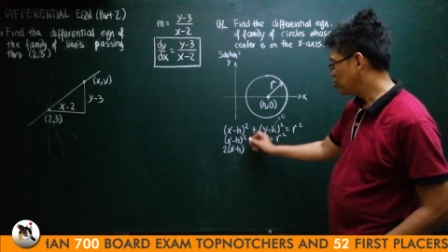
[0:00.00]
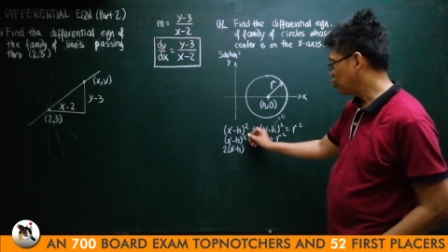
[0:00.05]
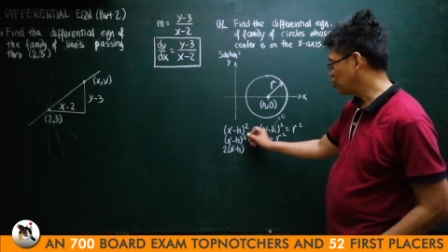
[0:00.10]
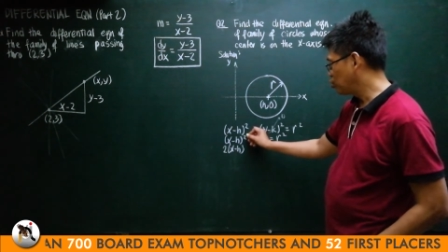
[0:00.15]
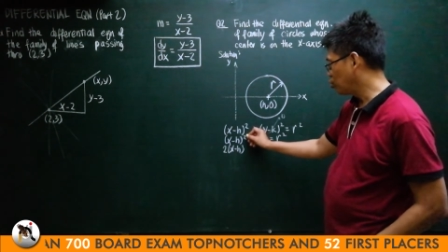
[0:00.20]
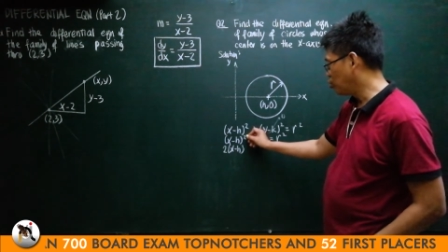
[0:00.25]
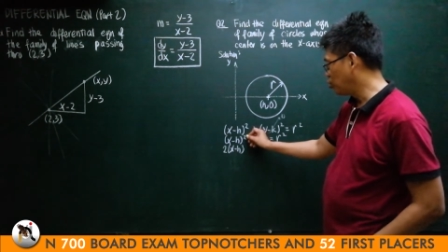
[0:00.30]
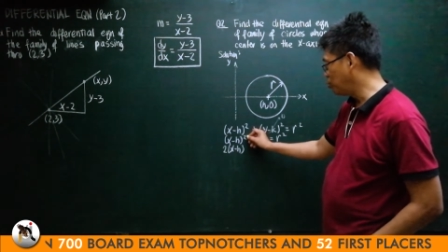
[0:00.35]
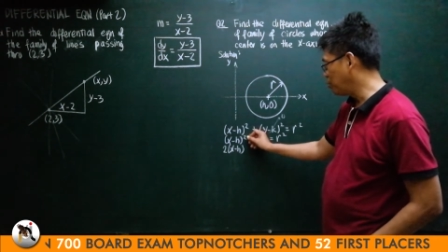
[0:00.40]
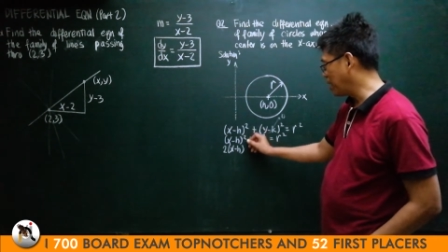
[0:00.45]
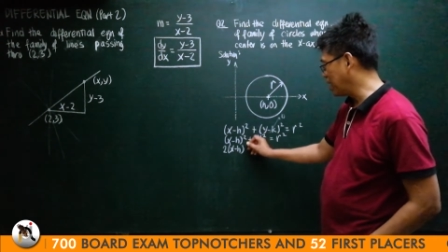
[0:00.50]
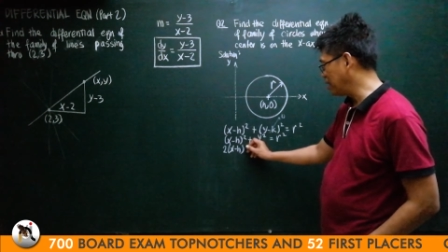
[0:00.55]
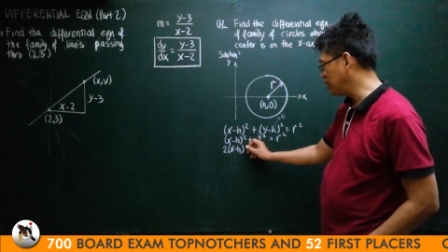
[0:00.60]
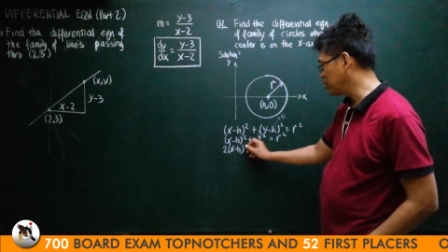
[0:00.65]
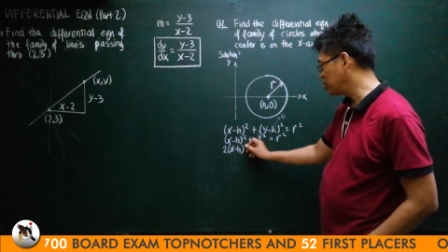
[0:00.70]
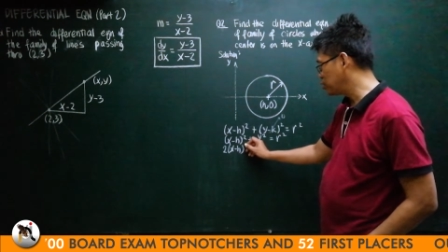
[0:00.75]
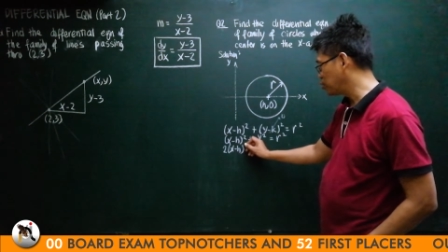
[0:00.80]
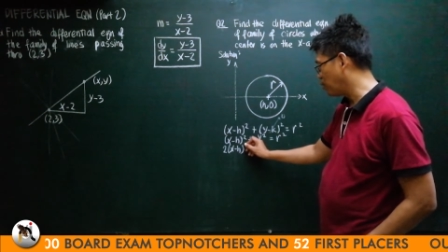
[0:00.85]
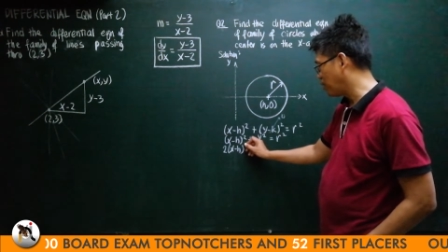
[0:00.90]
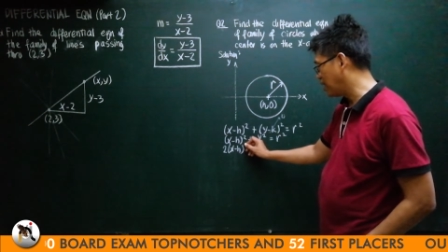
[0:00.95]
two
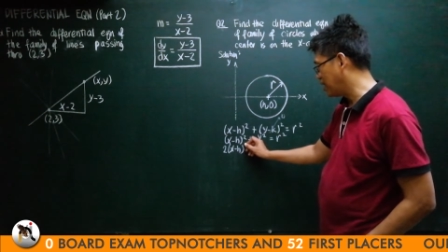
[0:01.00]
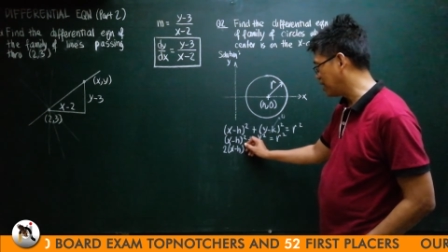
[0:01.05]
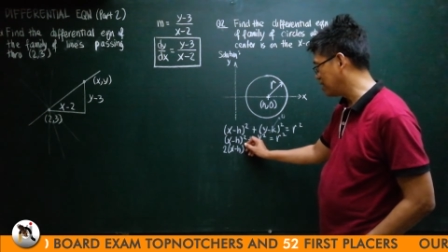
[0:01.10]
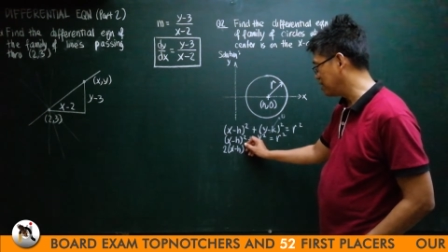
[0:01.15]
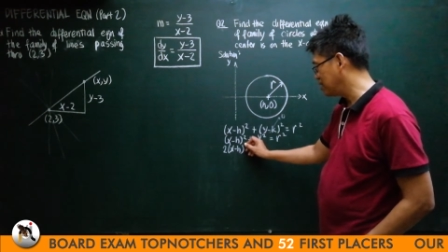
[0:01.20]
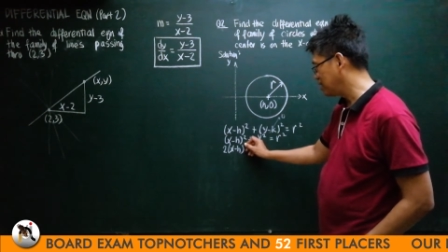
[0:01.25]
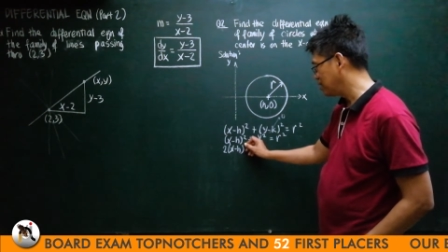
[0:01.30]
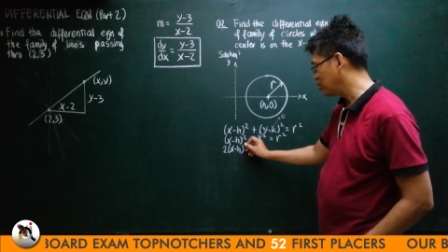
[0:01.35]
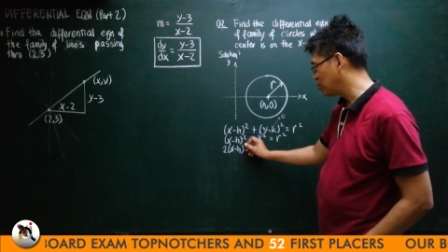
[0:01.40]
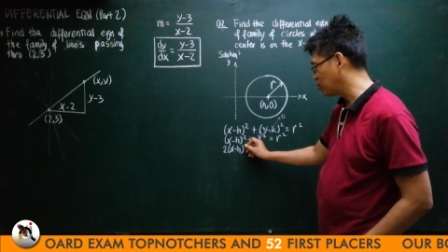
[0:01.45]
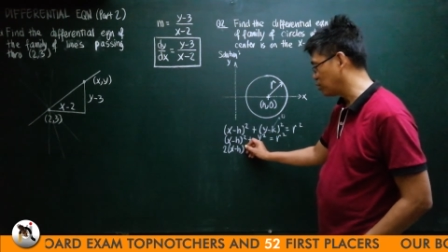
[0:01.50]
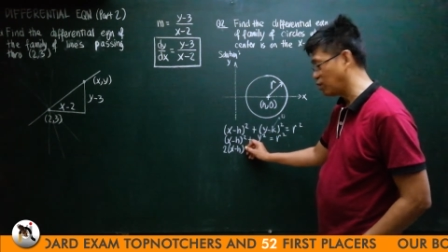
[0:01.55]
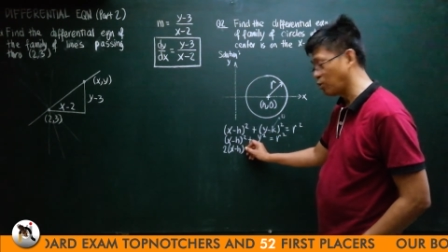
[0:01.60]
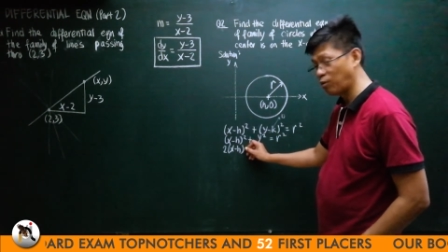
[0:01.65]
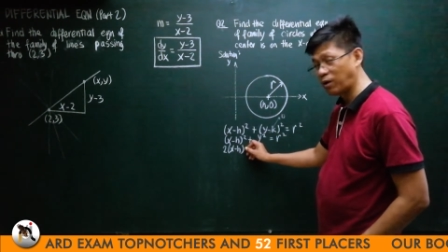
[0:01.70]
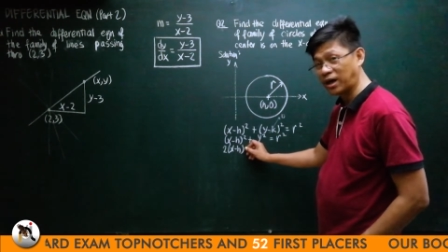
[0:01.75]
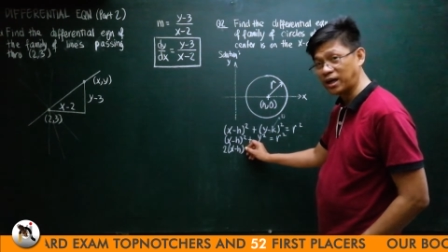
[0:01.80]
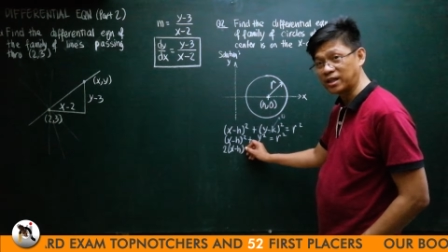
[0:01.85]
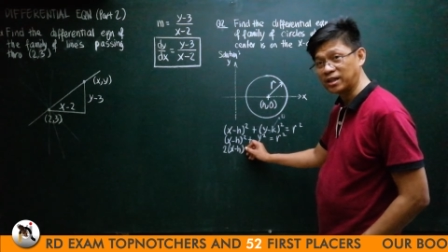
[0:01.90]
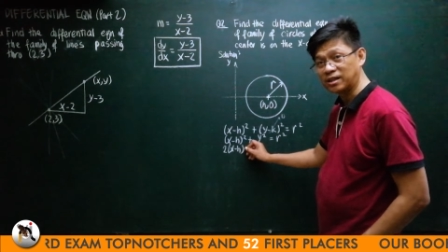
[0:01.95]
minus one to the
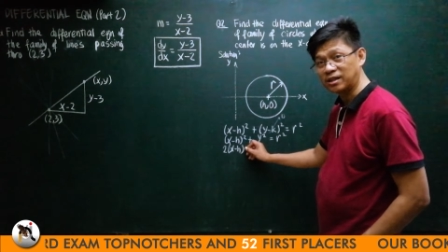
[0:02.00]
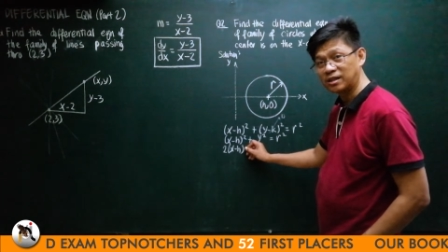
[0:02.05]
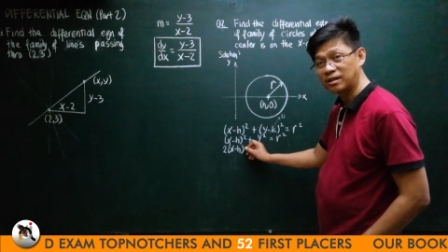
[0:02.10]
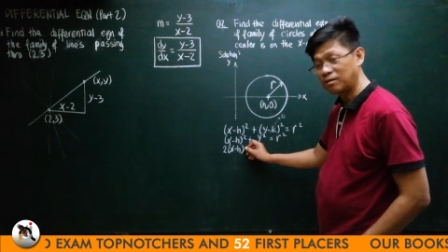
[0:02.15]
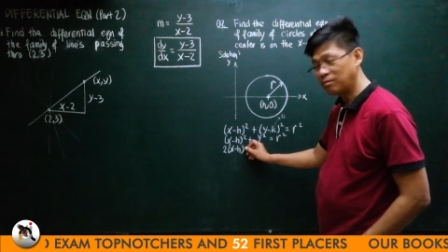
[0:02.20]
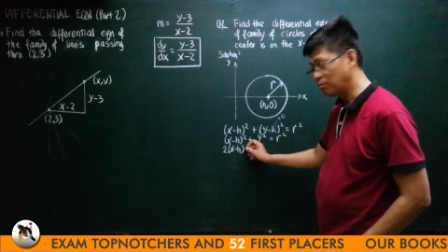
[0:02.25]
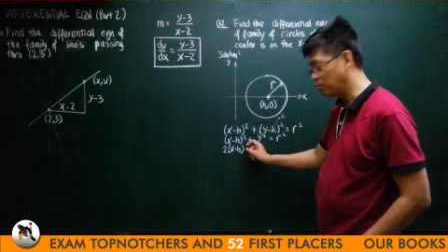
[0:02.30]
one,